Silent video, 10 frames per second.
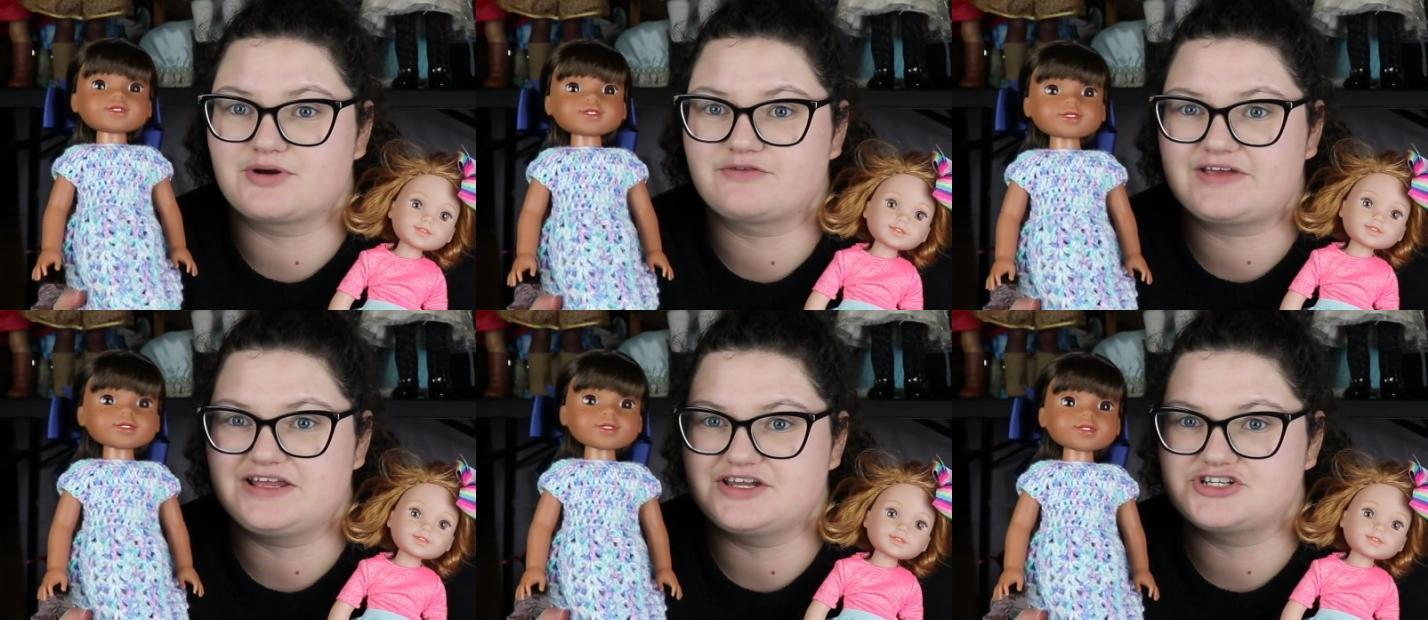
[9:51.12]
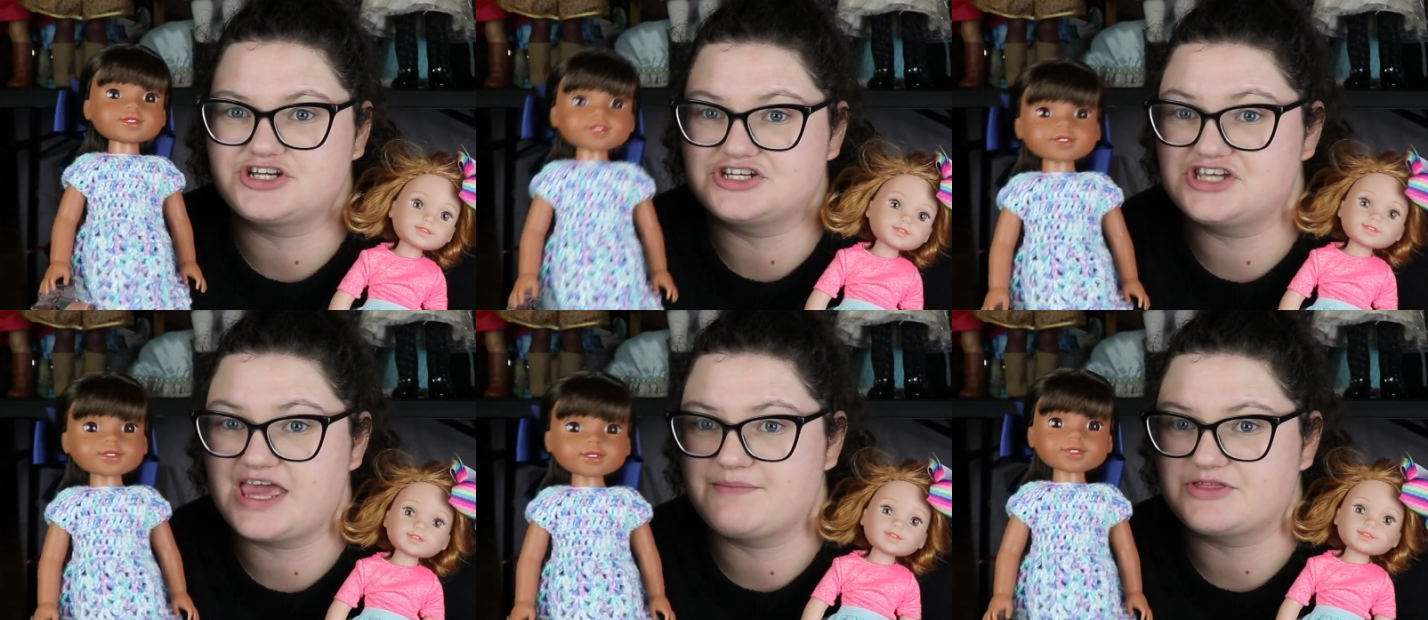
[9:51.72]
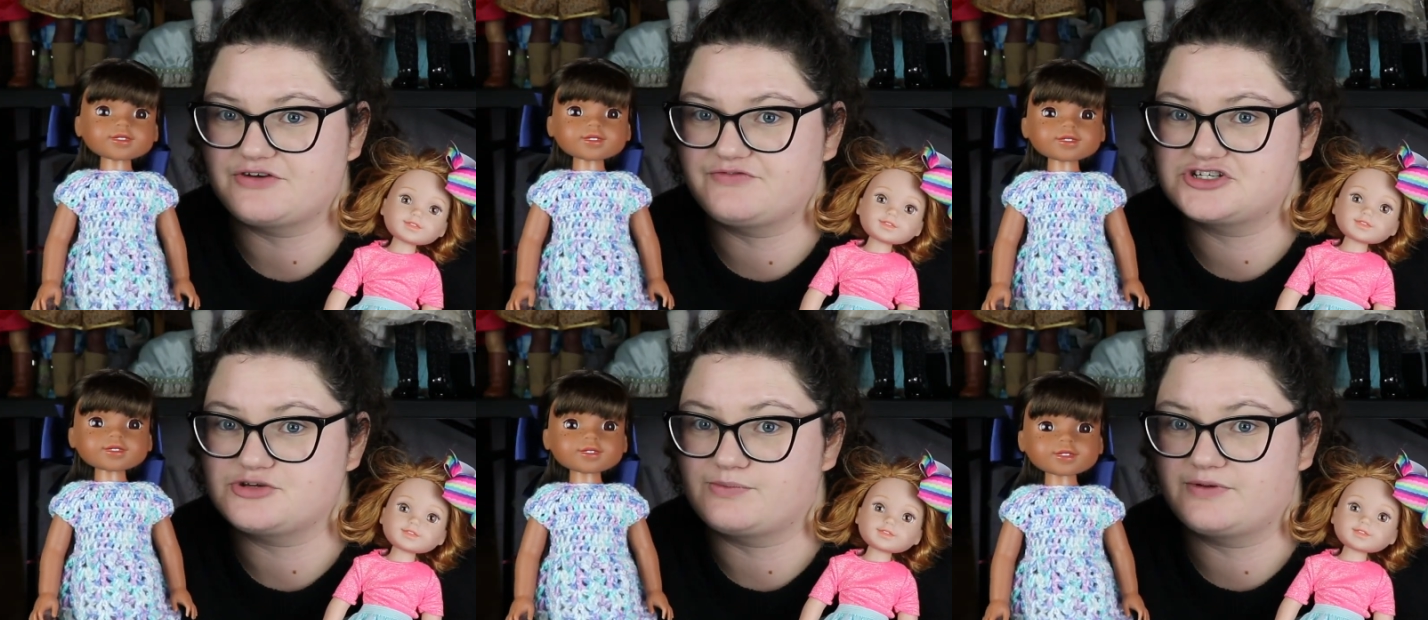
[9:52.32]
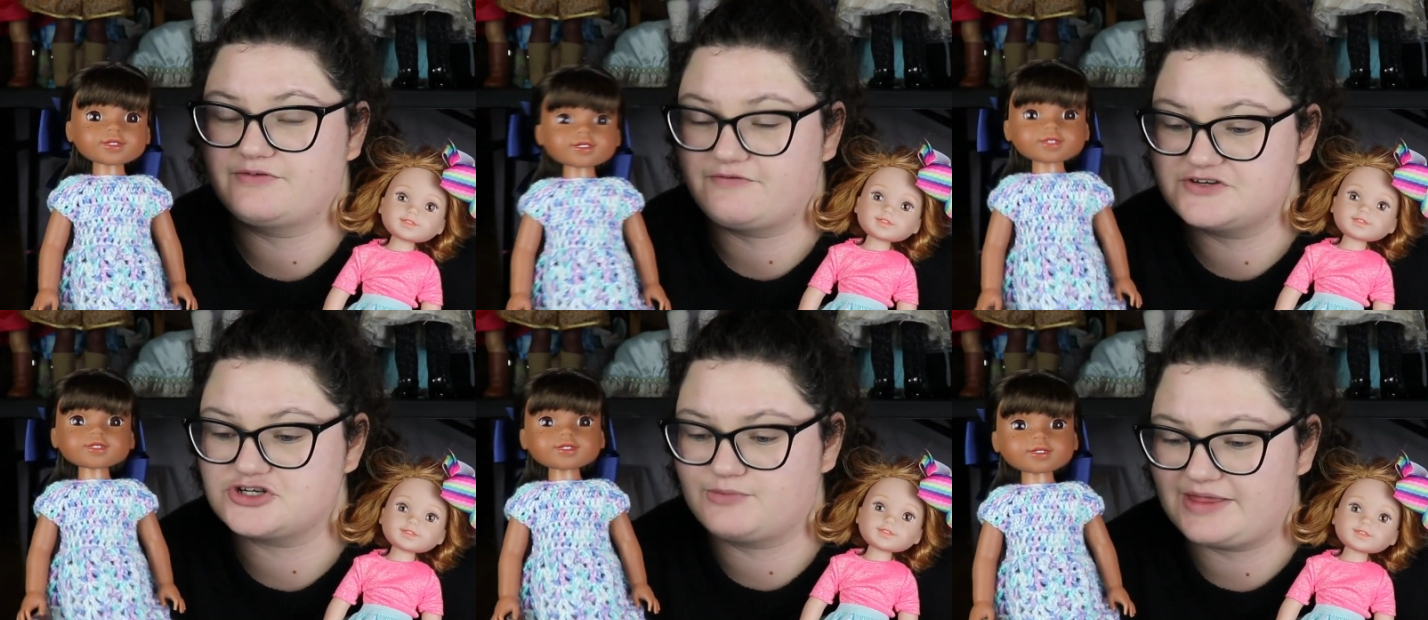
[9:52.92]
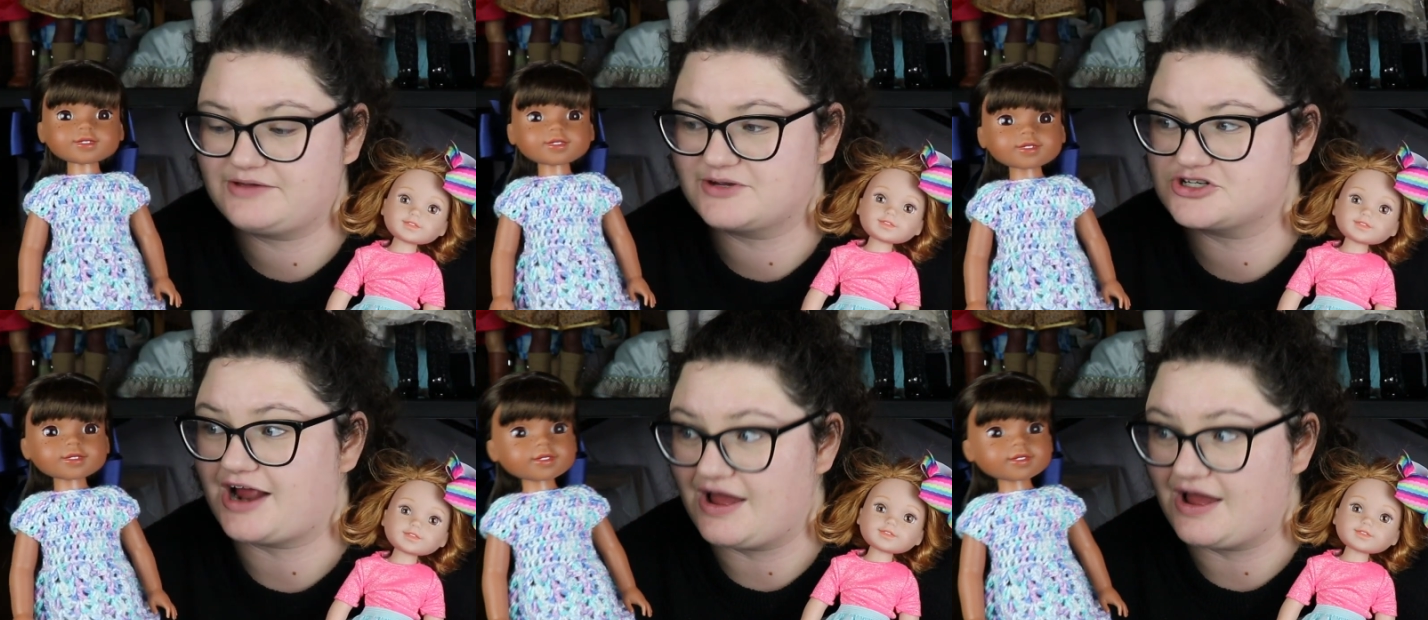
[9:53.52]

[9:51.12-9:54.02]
Speaker 1: perfect condition, and she came with an official Wellie Wisher